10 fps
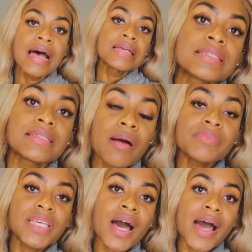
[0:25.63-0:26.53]

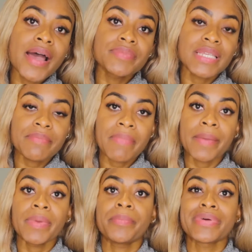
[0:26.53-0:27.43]
sometimes it may
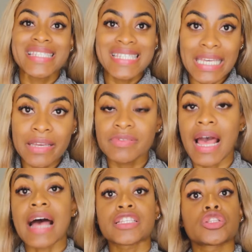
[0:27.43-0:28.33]
be perceived
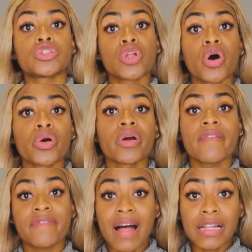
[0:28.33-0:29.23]
as lower
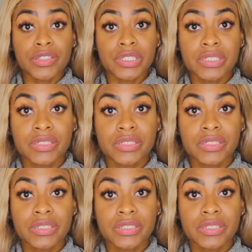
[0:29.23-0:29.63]
value.